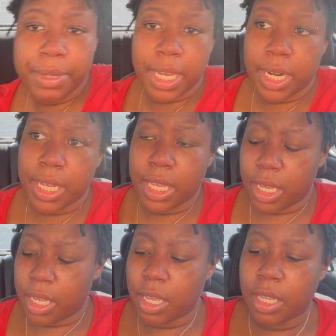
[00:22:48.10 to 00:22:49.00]

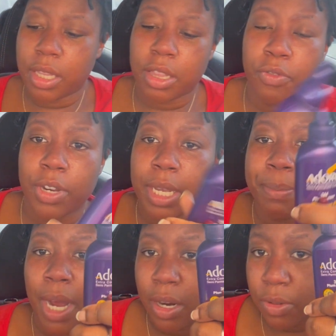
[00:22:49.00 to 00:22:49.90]
getting 3
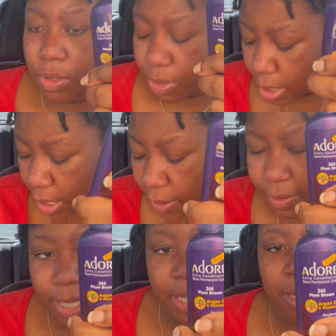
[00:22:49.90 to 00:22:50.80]
bottles
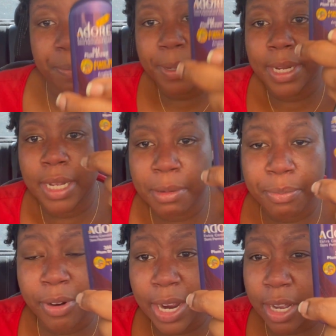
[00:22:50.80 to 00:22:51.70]
of the Plum
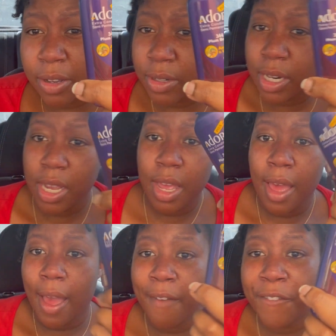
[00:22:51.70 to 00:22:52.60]
Brown.
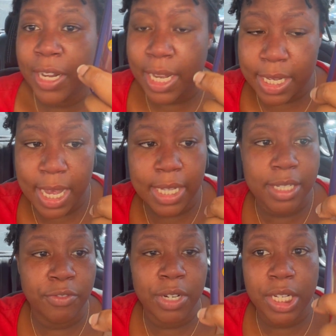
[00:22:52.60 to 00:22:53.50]
I feel like it has
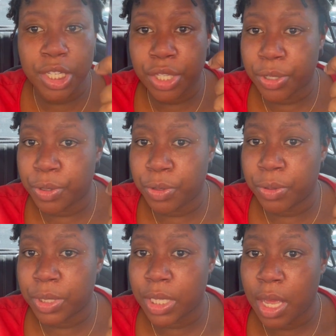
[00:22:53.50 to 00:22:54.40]
a really
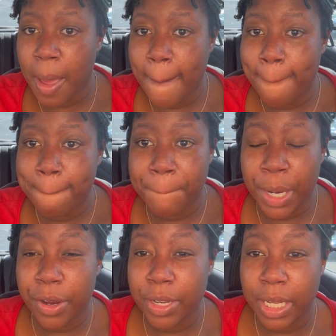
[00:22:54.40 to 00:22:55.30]
cute
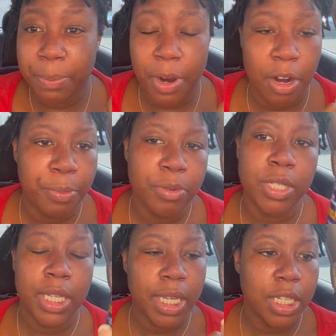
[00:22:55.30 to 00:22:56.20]
burgundy purple
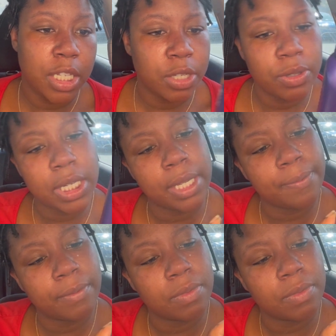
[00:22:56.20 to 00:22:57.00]
tint to it.